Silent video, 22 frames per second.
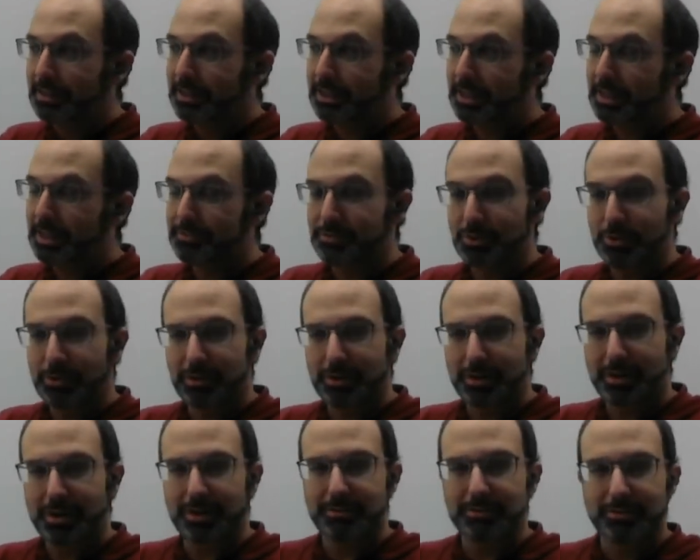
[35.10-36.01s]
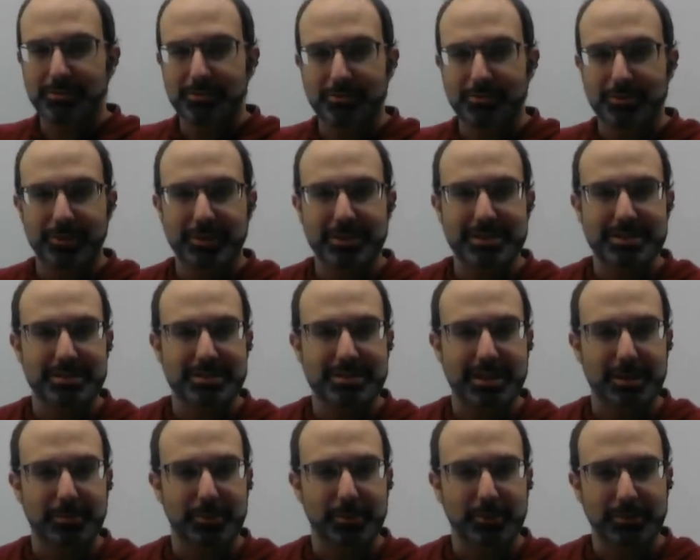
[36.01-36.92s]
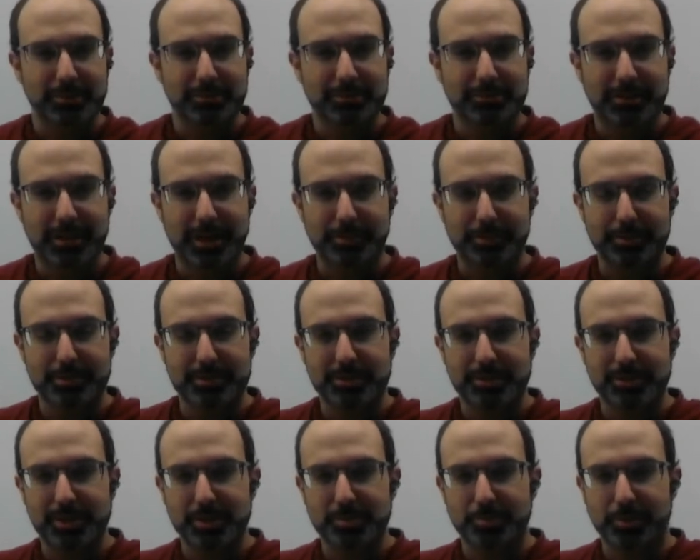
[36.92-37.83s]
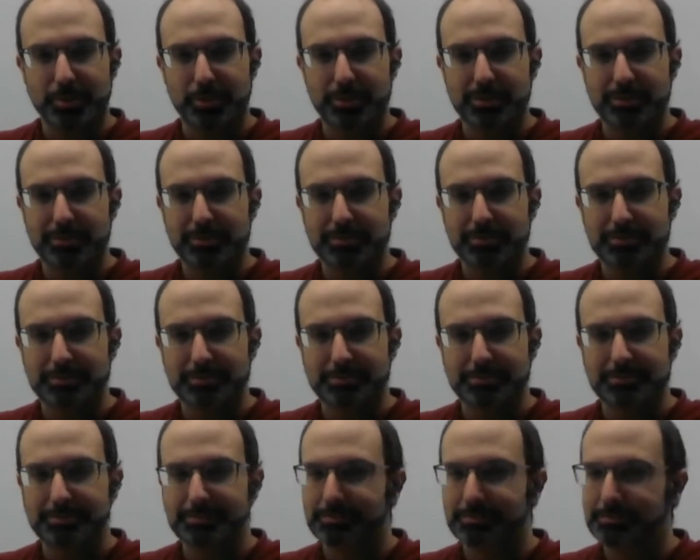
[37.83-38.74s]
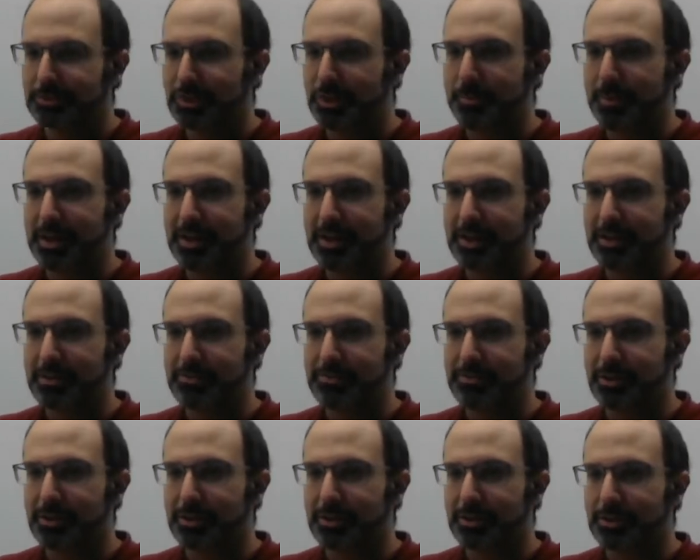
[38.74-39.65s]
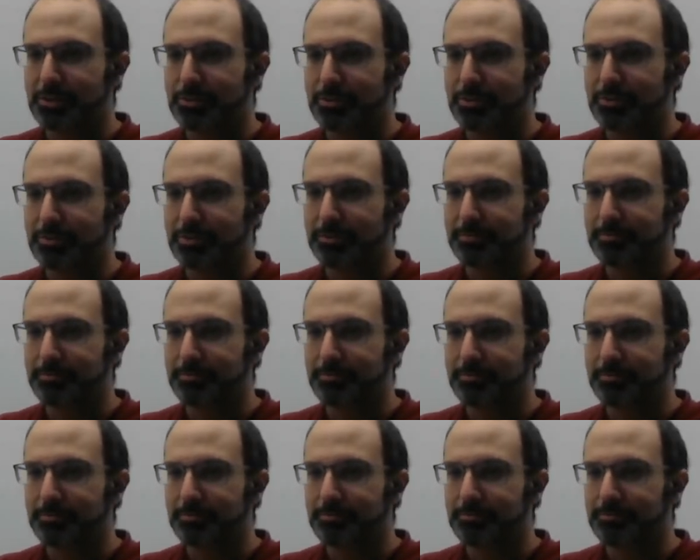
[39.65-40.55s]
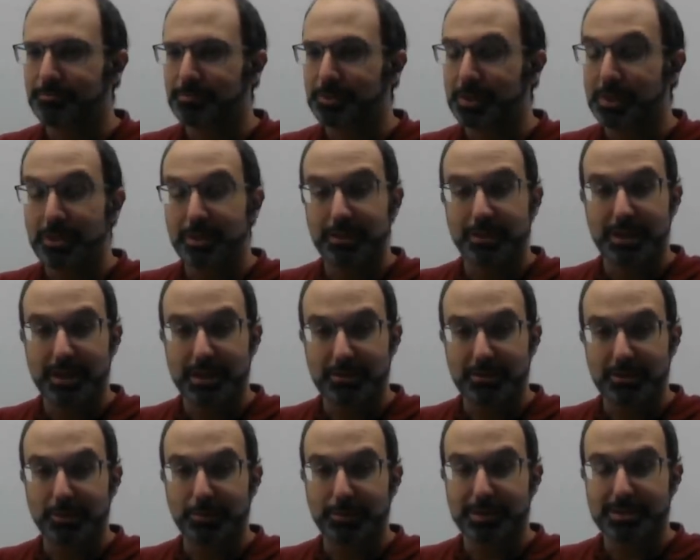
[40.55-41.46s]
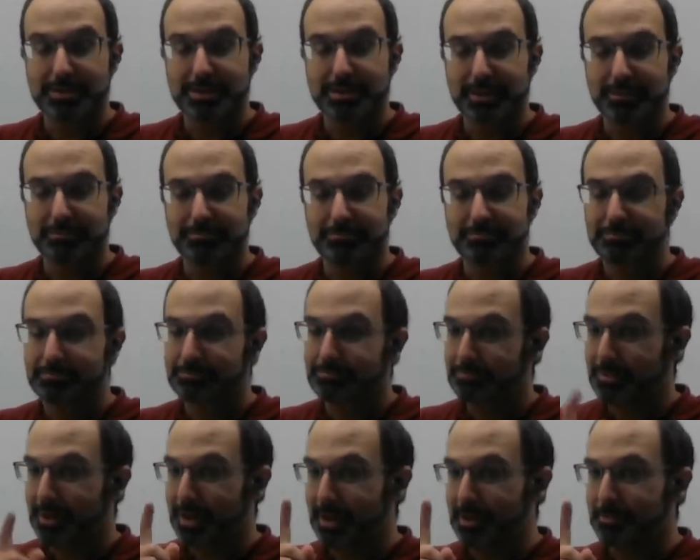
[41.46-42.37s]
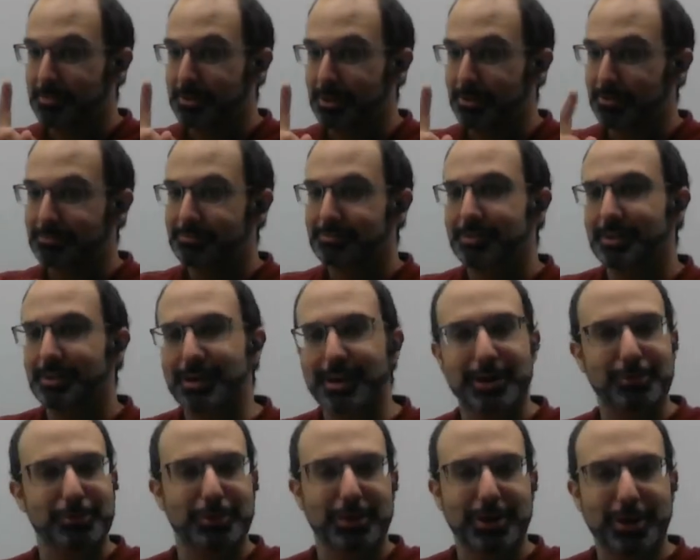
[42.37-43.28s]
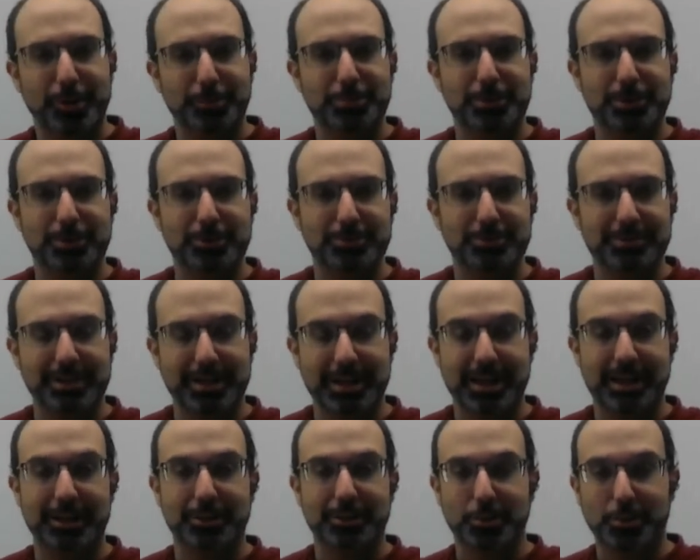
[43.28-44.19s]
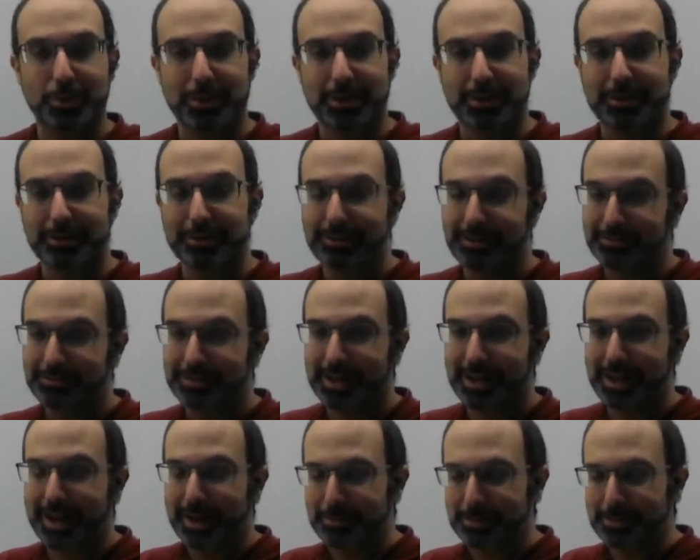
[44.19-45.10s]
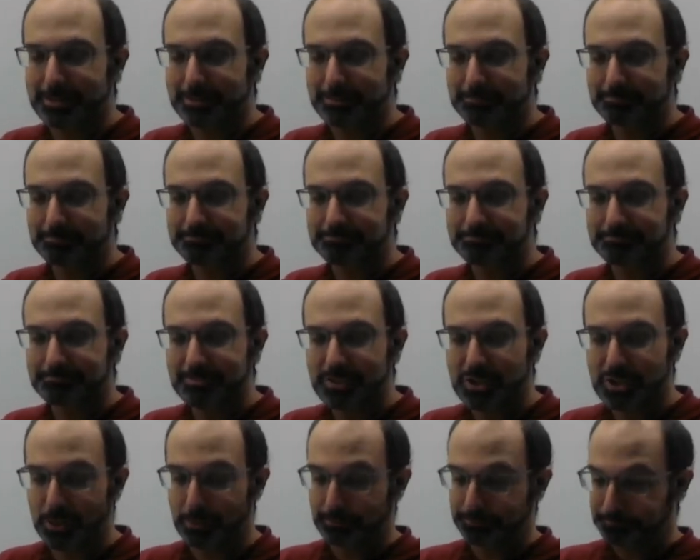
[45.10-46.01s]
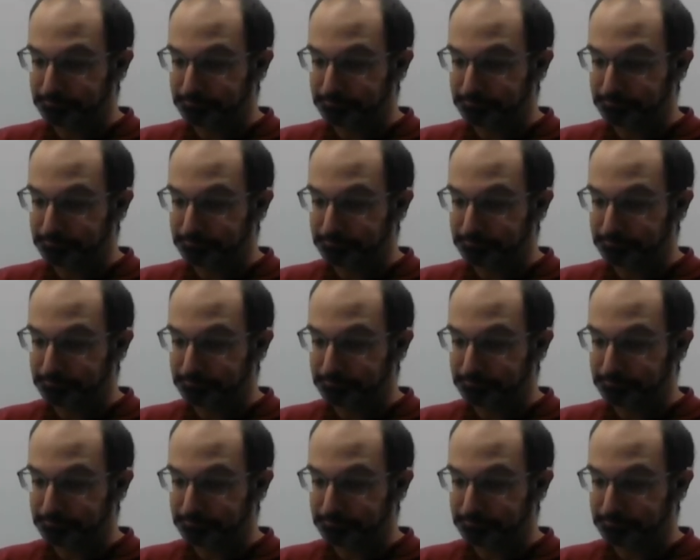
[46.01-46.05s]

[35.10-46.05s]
If you're not very stable up until this point, you might end up falling in the river. Now, on the plus side, I'm here, and I will help you to get out of the water if that happens. So,